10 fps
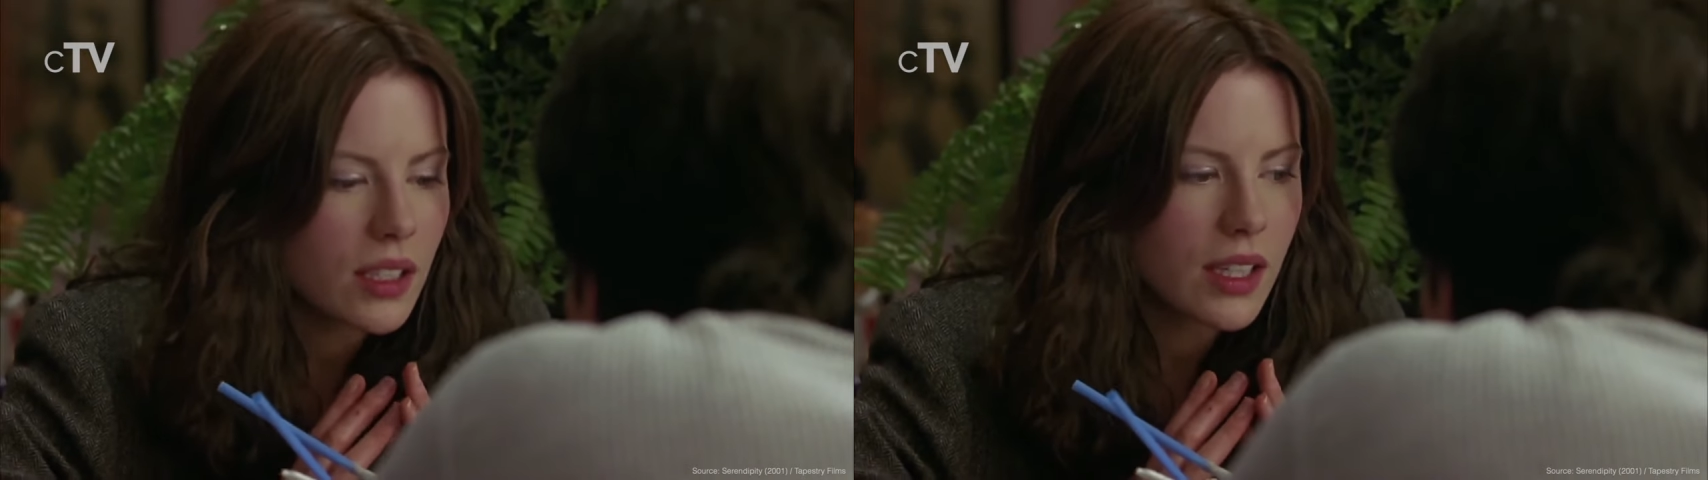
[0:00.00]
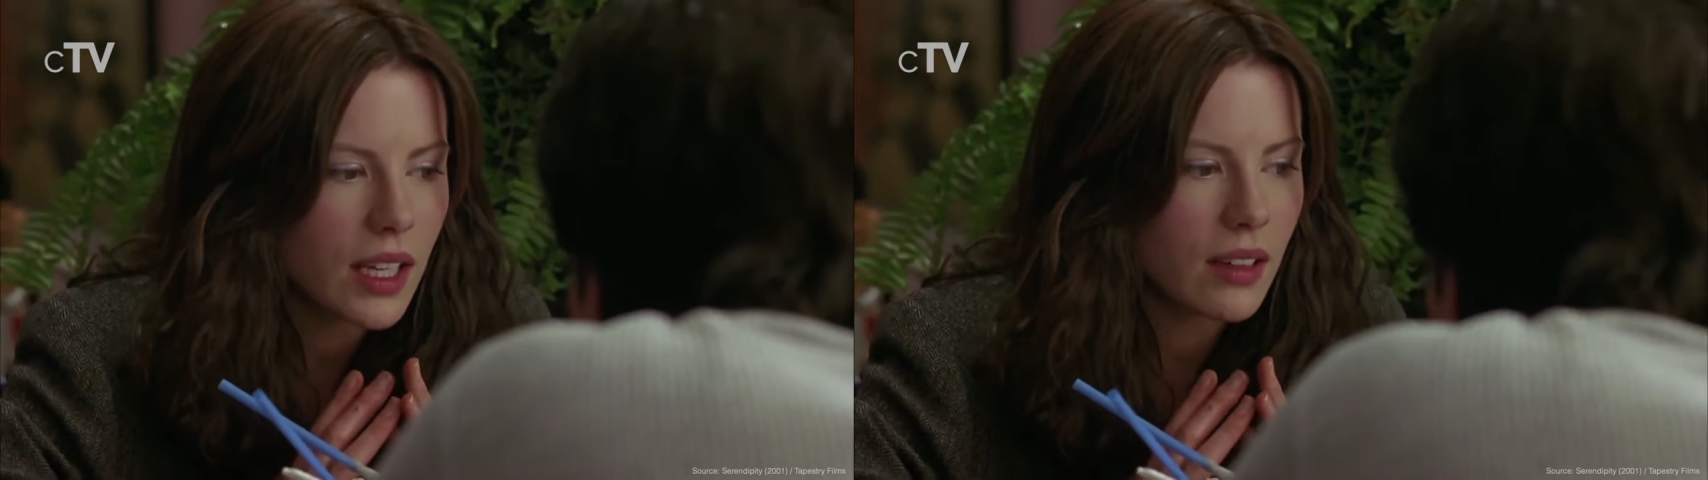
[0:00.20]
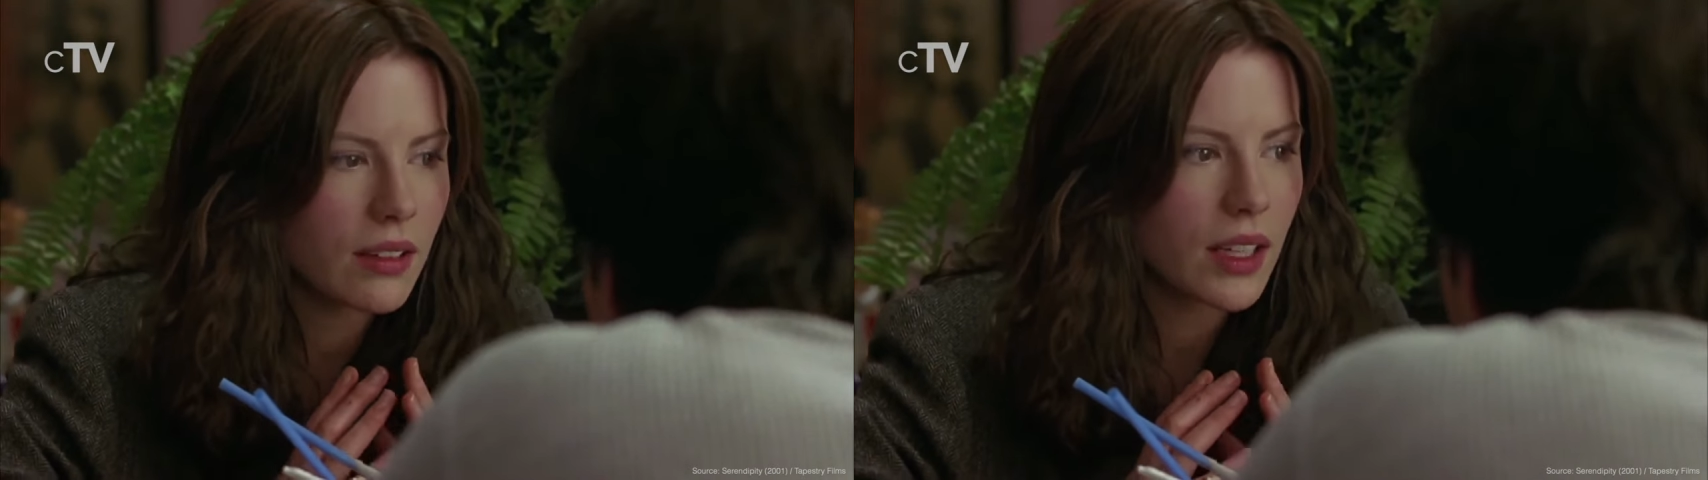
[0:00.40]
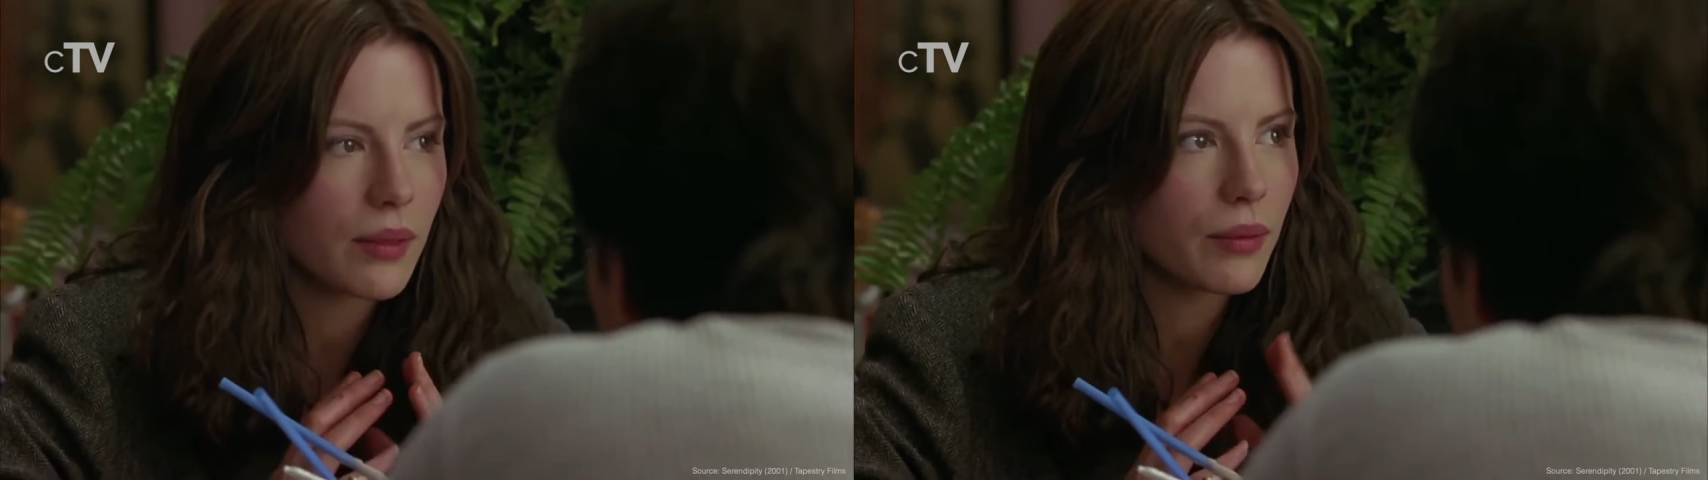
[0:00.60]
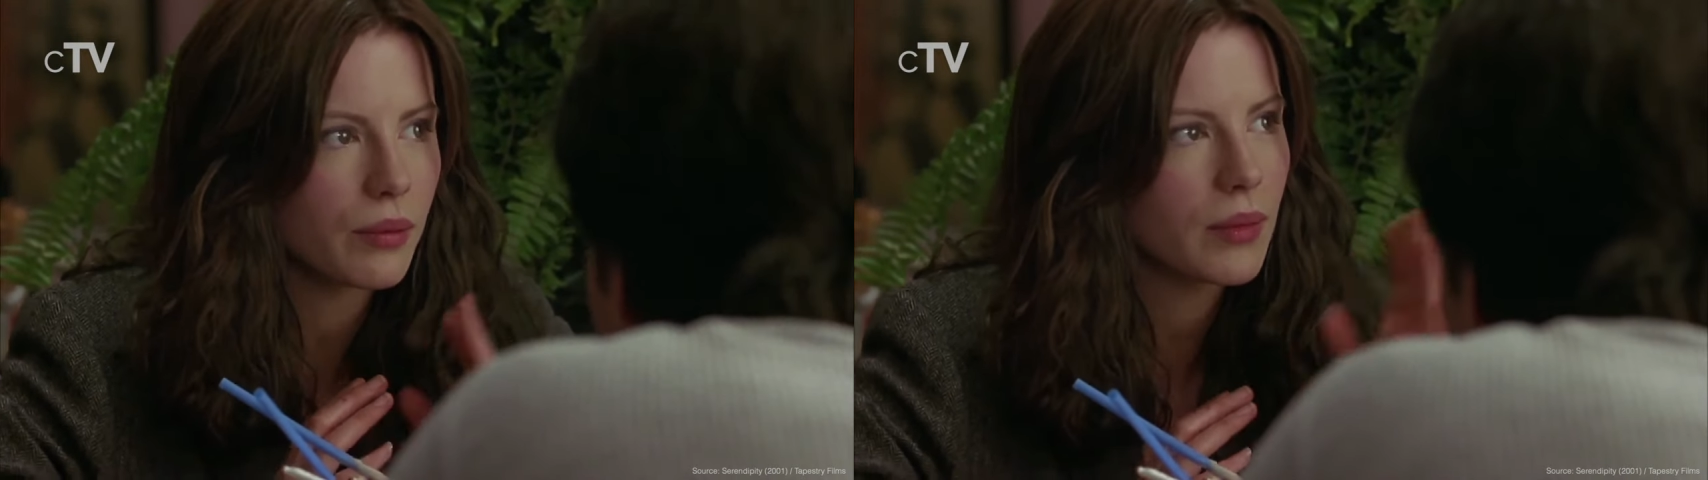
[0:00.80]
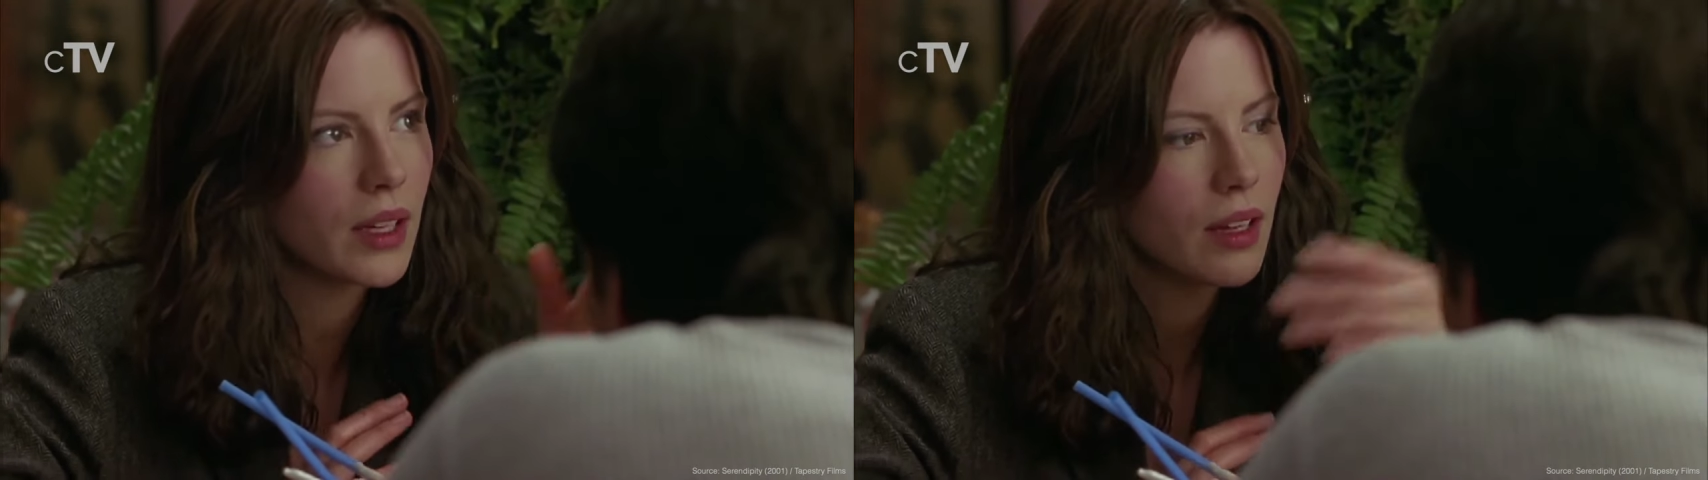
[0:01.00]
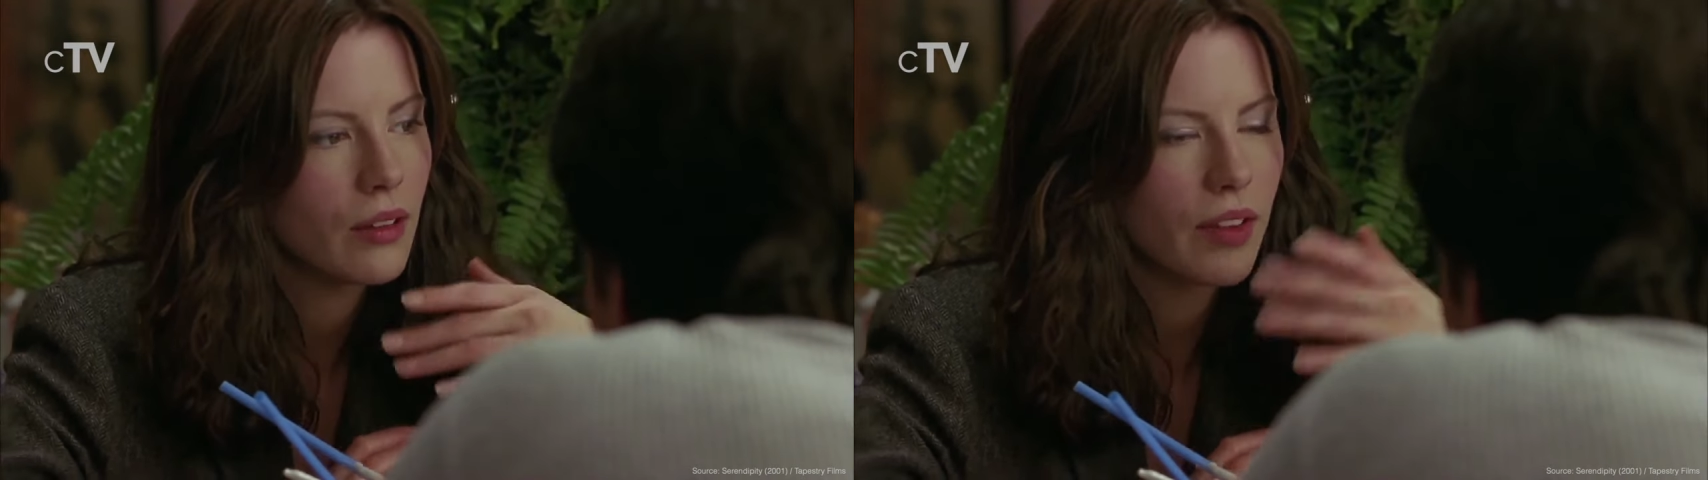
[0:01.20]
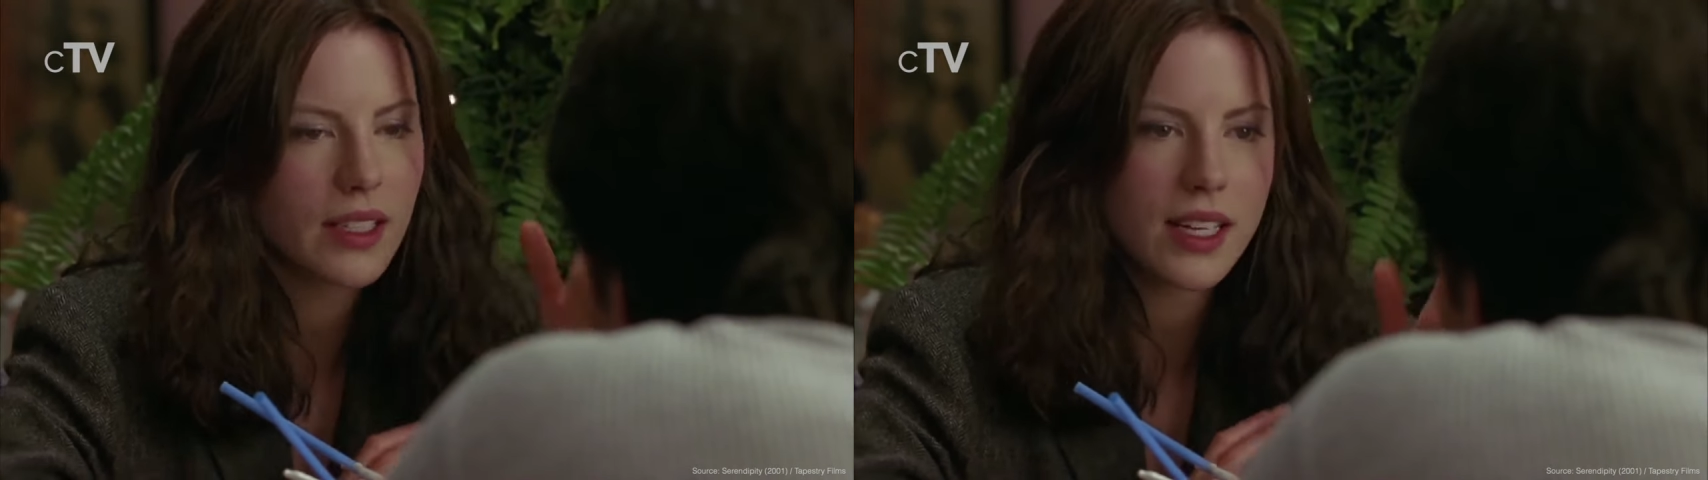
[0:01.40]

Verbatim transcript: I just think that fate